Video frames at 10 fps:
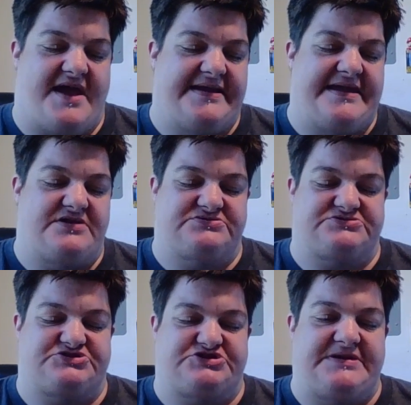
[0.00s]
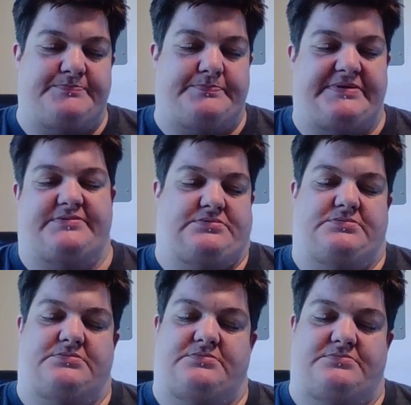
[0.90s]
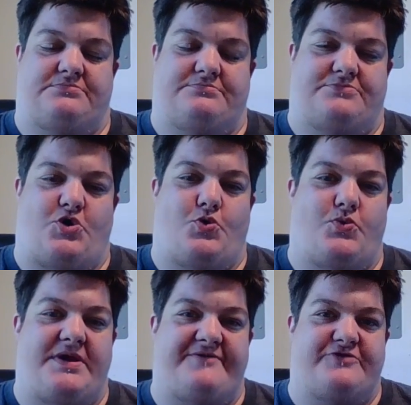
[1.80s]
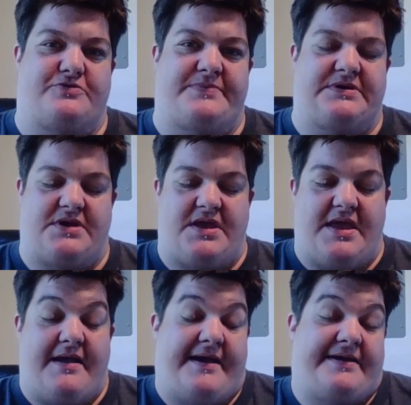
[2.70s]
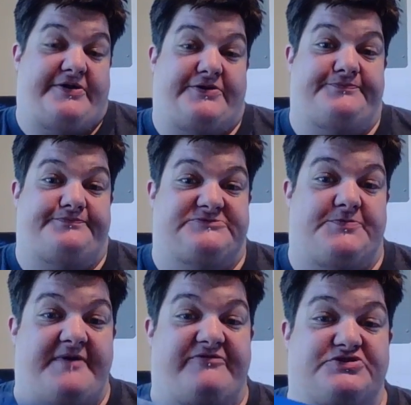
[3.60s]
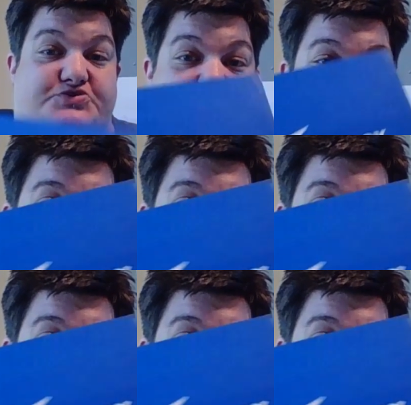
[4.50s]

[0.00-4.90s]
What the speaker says: of getting cheap or whatever, but I don't know. It's my first one,